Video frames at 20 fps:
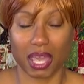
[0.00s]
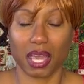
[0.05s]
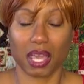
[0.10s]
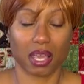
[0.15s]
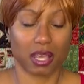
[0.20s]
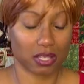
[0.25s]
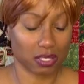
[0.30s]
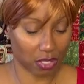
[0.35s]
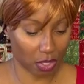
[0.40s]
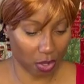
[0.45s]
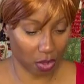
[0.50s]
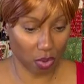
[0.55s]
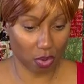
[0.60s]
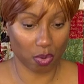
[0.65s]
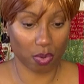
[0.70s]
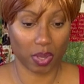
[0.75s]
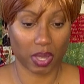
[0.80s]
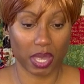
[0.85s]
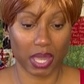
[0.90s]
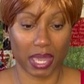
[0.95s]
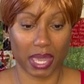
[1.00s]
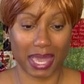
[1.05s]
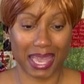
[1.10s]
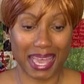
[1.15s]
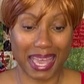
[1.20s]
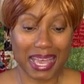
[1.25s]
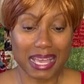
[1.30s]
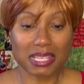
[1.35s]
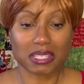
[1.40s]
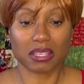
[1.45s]
So
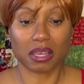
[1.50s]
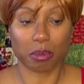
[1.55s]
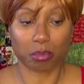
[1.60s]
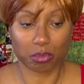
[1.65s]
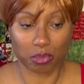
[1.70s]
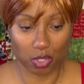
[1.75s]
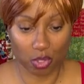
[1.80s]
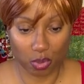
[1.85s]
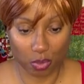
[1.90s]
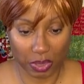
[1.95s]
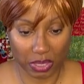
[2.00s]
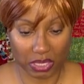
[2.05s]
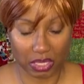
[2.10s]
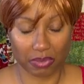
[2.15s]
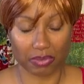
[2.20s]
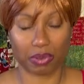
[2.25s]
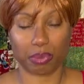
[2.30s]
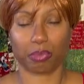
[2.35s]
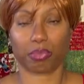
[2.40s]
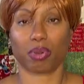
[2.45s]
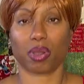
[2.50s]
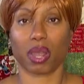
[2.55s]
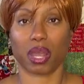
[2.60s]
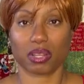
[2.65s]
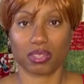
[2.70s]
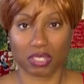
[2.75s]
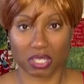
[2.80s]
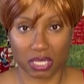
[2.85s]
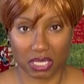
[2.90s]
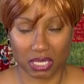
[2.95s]
as I'm doing different
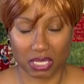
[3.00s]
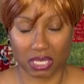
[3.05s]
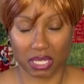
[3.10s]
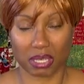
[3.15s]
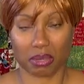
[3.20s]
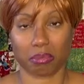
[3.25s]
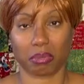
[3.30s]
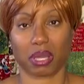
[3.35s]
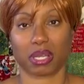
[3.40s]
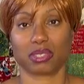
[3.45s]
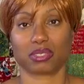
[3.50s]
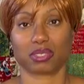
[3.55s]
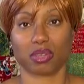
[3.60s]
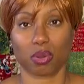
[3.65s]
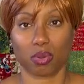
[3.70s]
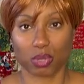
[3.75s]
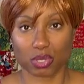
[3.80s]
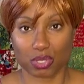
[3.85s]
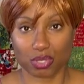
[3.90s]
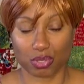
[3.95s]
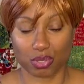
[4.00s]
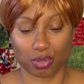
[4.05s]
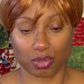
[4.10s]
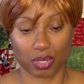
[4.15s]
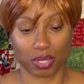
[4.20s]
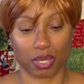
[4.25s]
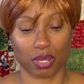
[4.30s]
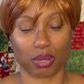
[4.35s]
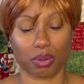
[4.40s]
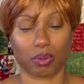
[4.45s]
projects in my sewing
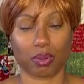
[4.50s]
studio